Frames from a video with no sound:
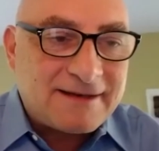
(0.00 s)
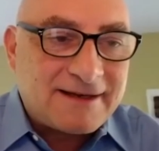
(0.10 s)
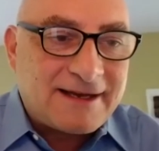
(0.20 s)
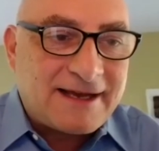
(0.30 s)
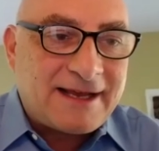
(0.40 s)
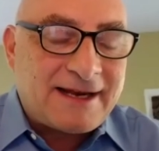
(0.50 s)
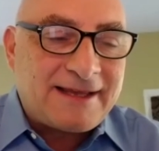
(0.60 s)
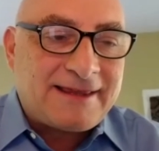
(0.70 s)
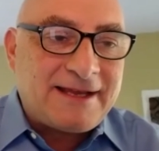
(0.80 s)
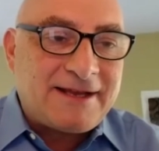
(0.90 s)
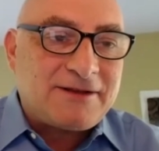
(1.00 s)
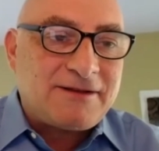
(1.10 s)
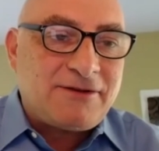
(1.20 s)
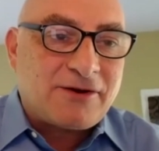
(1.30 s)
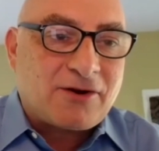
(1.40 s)
I think
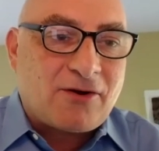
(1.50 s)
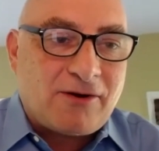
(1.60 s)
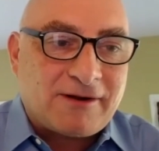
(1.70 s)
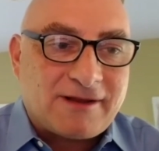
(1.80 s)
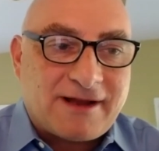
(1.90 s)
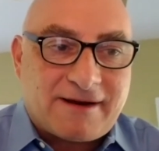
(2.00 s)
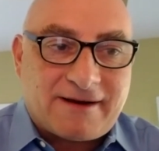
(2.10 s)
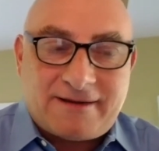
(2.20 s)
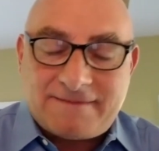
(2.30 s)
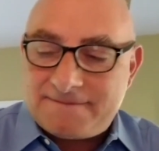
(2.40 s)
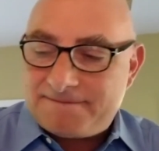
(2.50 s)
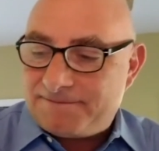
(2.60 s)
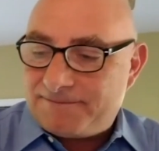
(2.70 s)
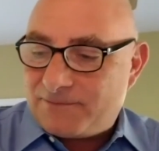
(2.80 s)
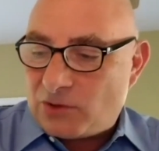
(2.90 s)
your corollary,
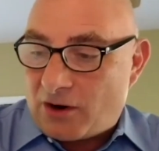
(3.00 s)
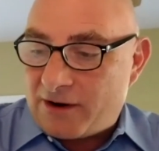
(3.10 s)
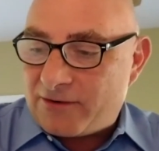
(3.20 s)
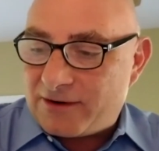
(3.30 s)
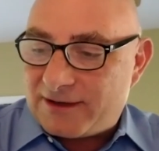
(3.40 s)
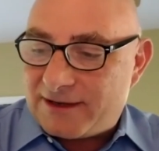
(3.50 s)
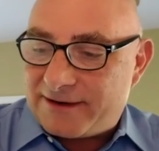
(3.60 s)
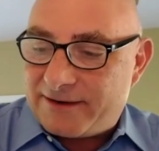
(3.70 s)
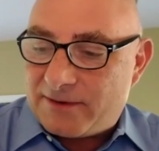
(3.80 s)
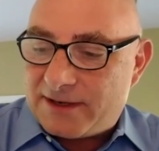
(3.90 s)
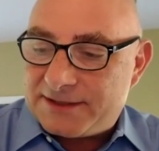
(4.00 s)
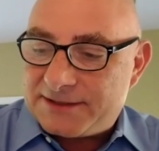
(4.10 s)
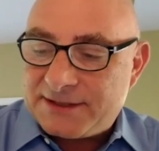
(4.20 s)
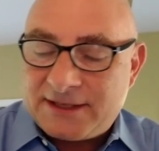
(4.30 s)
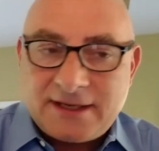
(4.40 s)
or our corollary,
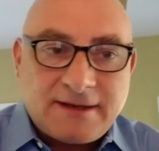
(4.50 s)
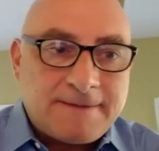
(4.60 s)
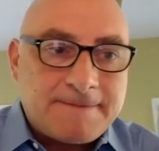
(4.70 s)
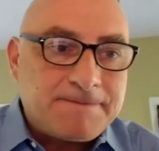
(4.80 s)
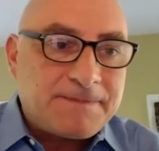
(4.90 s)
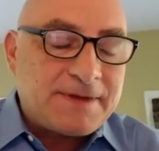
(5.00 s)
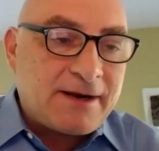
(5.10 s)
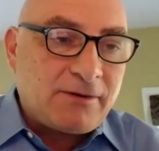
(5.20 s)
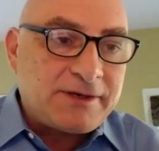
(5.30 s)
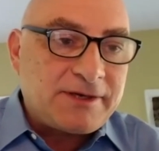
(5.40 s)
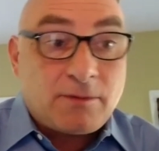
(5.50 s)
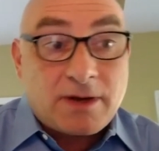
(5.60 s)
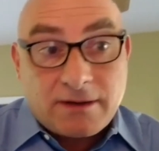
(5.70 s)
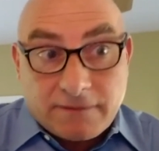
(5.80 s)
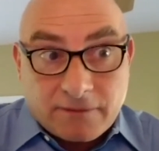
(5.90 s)
was not only do you
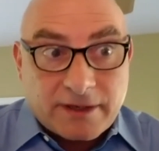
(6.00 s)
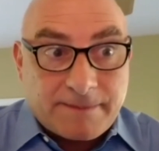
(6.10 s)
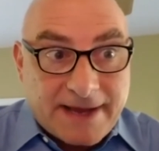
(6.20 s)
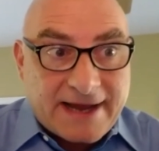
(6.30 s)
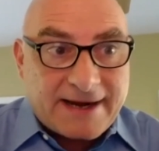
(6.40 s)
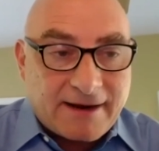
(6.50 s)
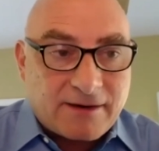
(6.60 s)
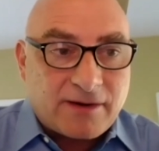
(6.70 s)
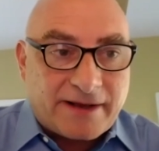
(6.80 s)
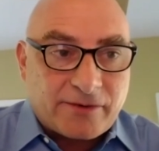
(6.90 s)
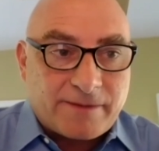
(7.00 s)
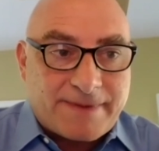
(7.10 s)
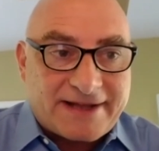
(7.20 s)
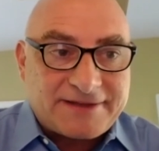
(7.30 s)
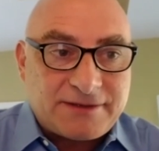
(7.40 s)
want to avoid a bad haircut or a
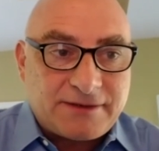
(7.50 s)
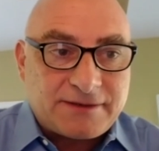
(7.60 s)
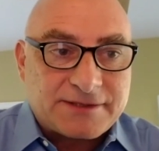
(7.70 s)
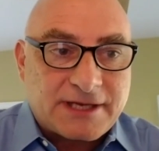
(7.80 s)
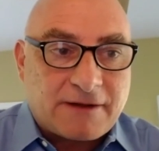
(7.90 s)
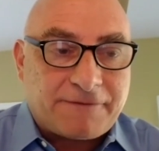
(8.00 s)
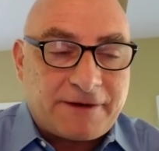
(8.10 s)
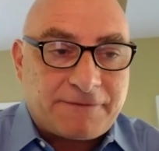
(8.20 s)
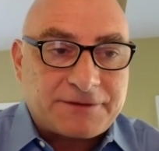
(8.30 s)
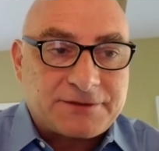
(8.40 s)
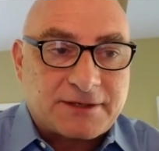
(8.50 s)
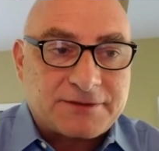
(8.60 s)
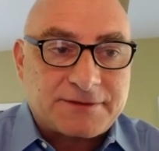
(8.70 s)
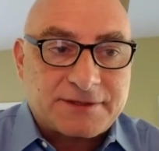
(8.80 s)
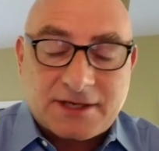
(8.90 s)
bad do-it-yourself
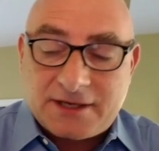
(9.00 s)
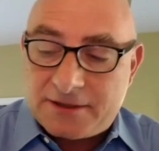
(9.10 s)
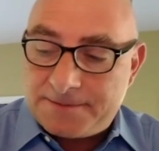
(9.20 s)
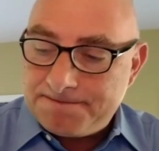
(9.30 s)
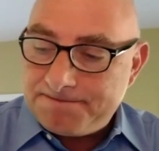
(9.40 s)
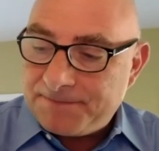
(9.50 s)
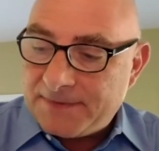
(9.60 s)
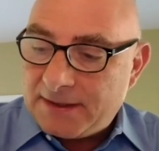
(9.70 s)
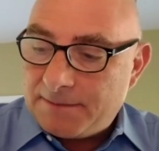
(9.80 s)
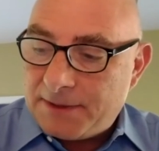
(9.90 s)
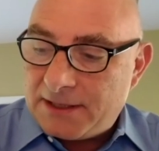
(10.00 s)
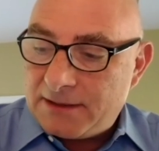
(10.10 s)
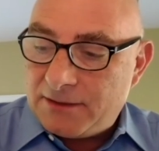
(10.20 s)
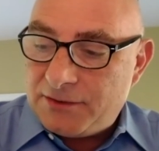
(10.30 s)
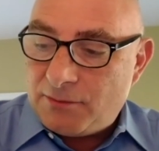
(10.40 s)
infrastructure as code,
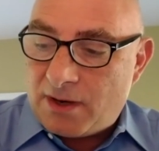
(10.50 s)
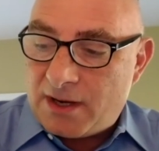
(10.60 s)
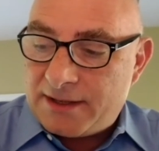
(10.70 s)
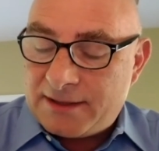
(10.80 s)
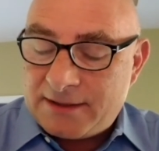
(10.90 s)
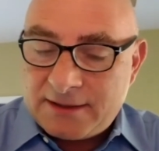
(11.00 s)
but you want to